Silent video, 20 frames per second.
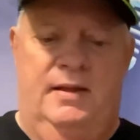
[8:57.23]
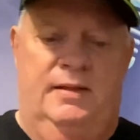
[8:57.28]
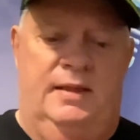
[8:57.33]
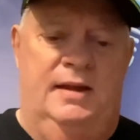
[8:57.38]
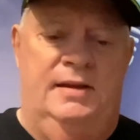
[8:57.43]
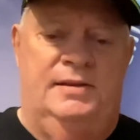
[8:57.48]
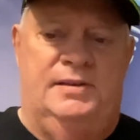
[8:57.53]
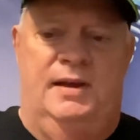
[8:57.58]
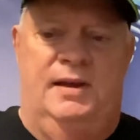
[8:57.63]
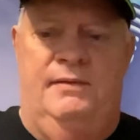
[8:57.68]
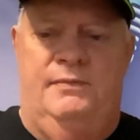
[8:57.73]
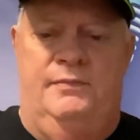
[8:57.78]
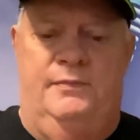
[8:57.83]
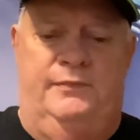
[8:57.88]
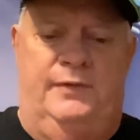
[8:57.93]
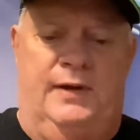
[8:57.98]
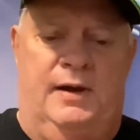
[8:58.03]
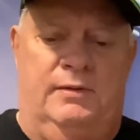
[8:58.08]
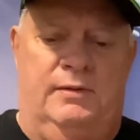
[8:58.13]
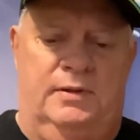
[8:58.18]
These I
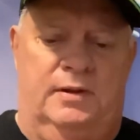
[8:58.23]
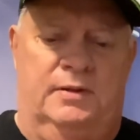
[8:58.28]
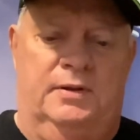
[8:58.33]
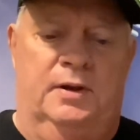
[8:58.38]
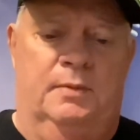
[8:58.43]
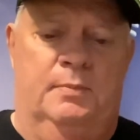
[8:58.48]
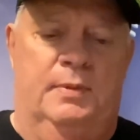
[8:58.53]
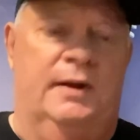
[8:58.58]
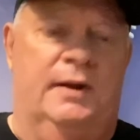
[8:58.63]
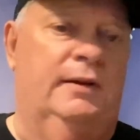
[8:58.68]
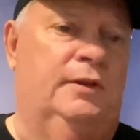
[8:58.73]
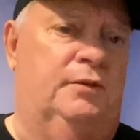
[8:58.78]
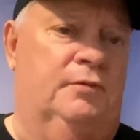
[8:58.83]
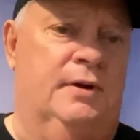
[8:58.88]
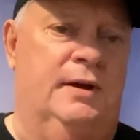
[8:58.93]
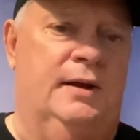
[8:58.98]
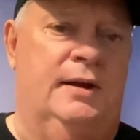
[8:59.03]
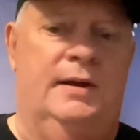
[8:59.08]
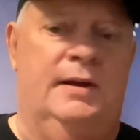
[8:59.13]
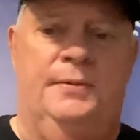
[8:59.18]
found a little bit
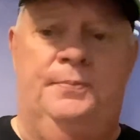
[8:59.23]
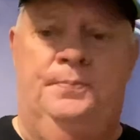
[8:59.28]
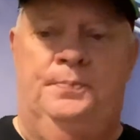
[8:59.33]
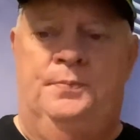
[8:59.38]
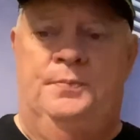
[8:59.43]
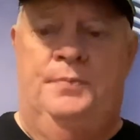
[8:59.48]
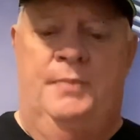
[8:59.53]
intriguing,